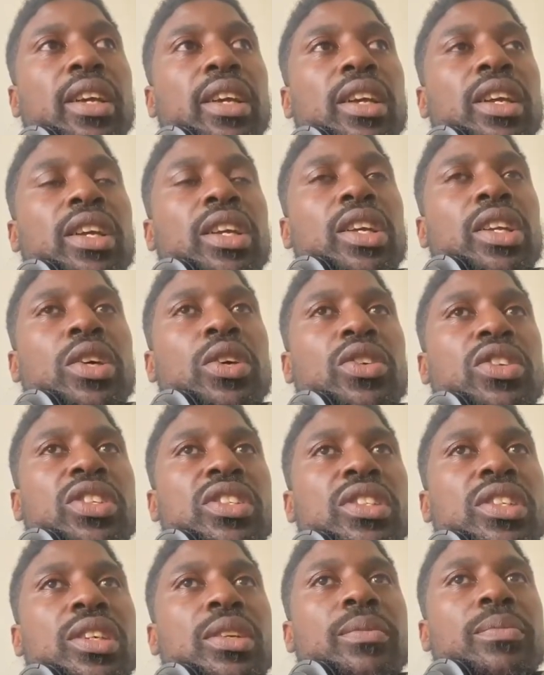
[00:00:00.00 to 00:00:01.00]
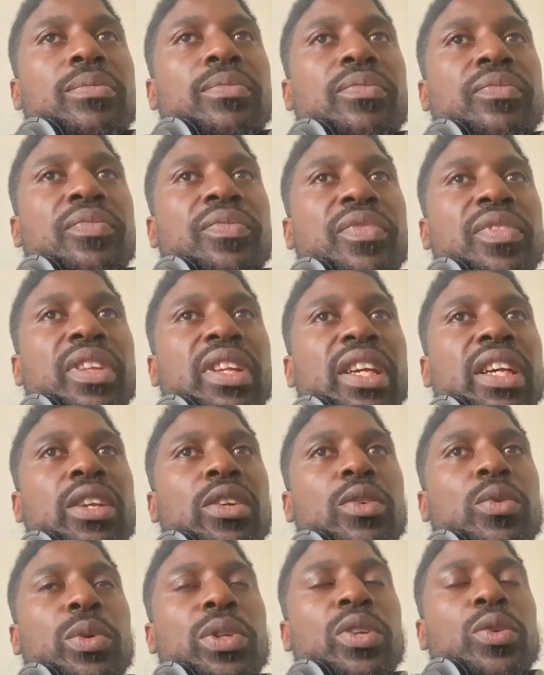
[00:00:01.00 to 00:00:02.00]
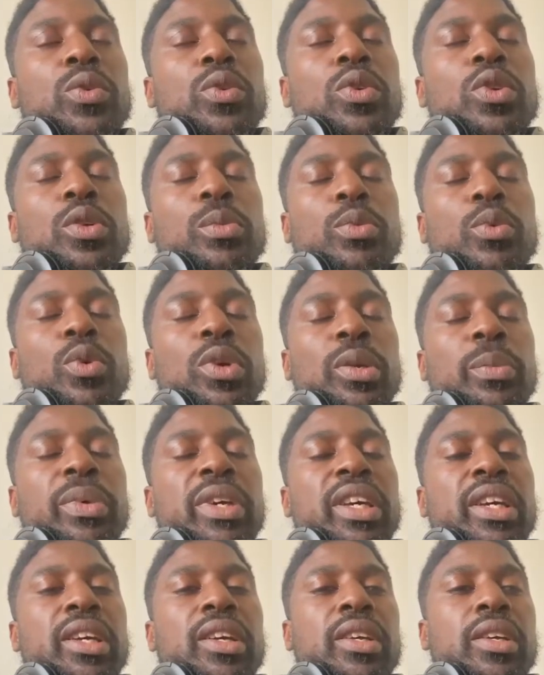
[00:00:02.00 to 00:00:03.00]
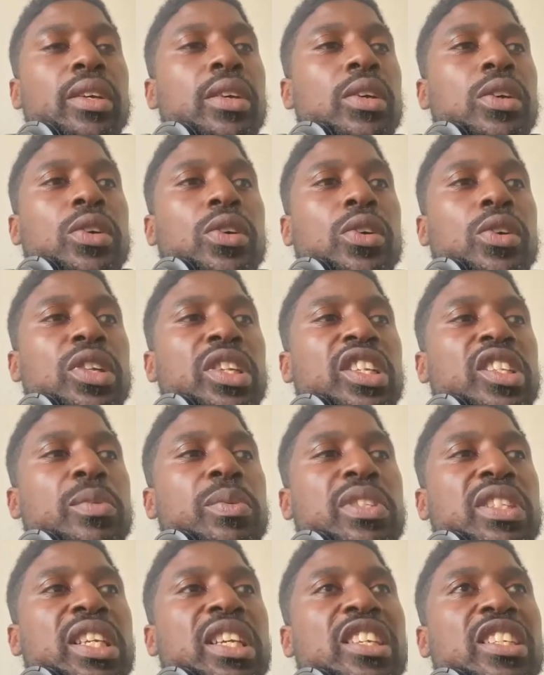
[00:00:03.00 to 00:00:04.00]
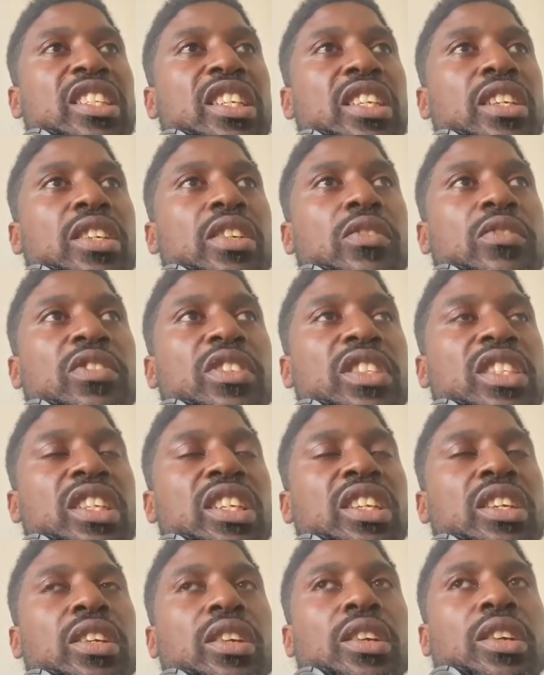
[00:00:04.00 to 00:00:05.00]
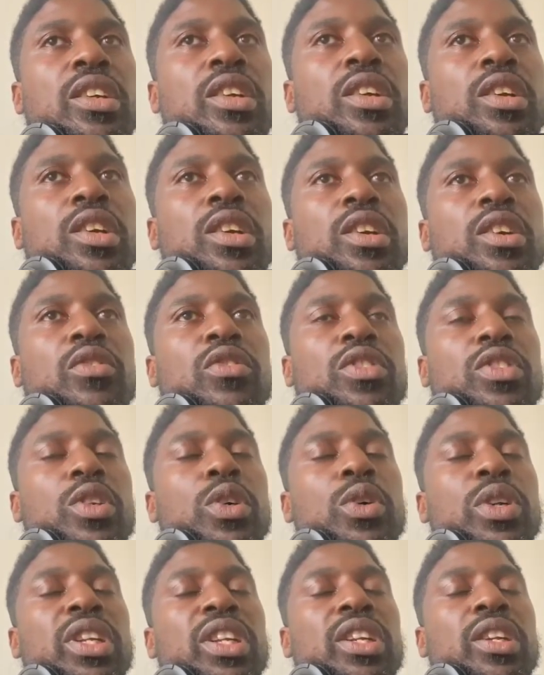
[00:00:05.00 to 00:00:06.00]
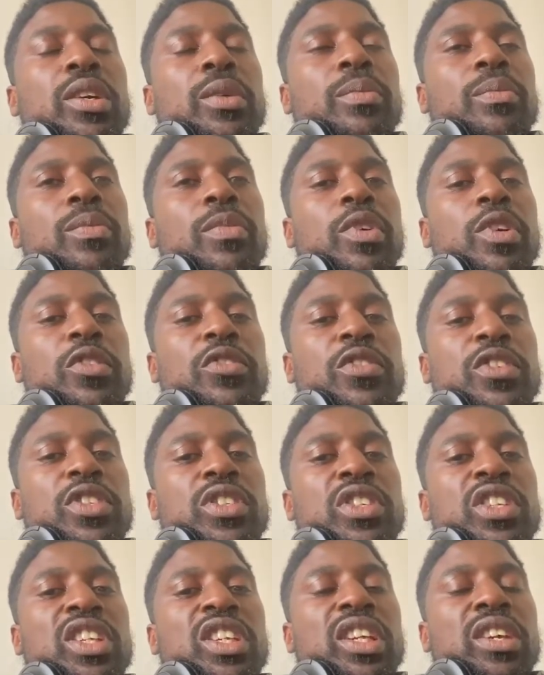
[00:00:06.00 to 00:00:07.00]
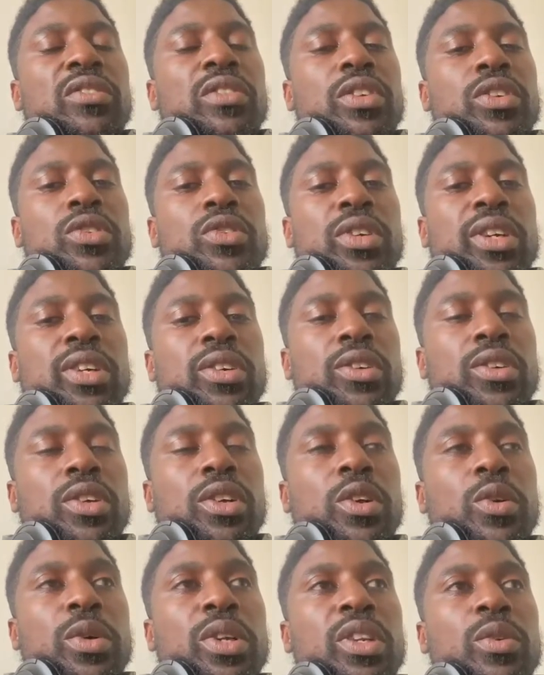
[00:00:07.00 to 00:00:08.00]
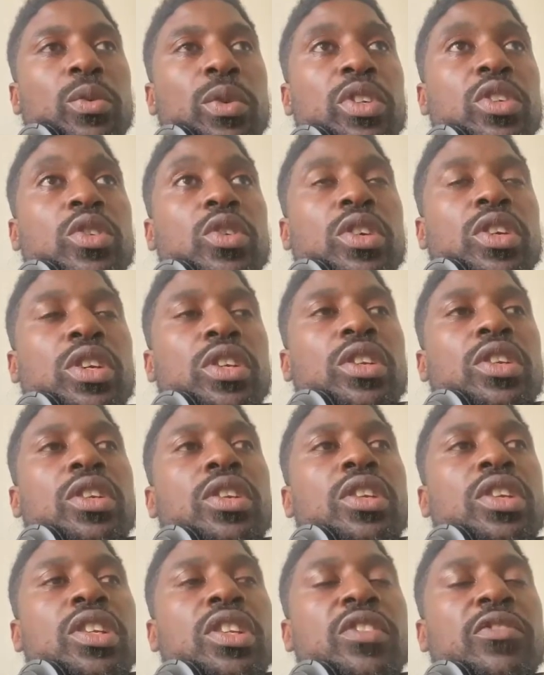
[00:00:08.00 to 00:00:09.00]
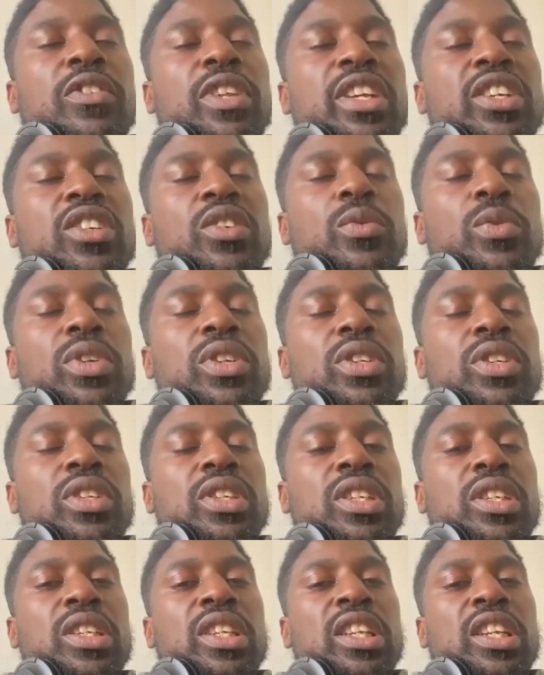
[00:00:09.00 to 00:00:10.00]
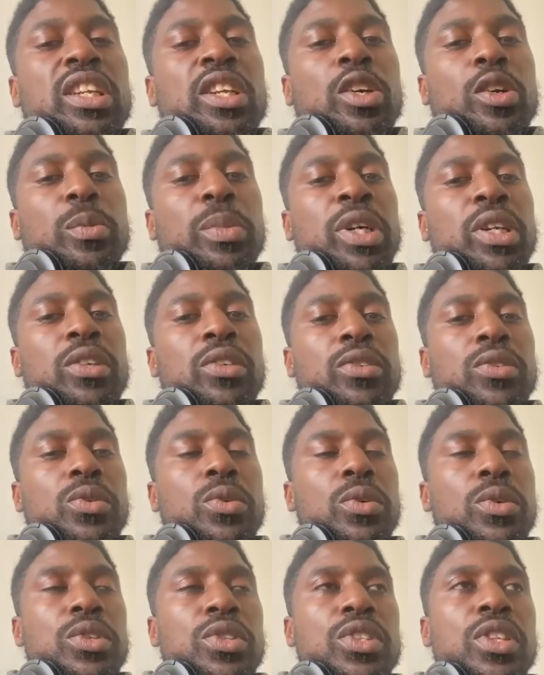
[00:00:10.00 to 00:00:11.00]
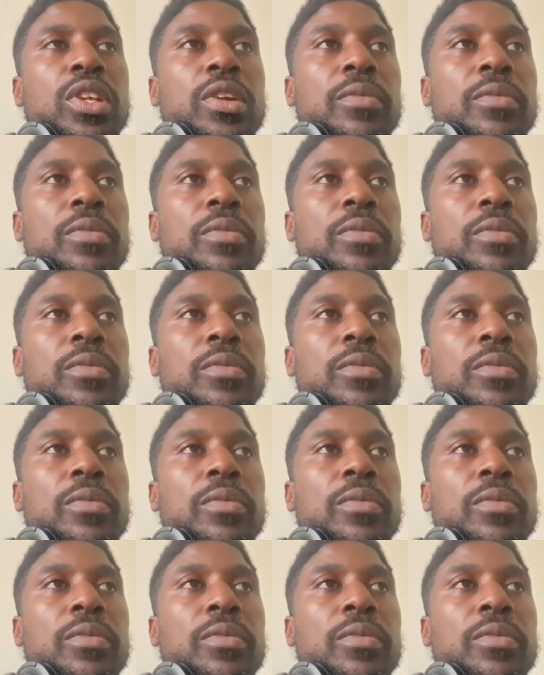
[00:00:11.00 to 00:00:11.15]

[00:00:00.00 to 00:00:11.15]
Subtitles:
you know, just kind of dwindled on the ball a bit, got dispossessed, and obviously resulted in Loftus-Cheek having a strike and goal, which took a deflection, which didn't help Butland's cause.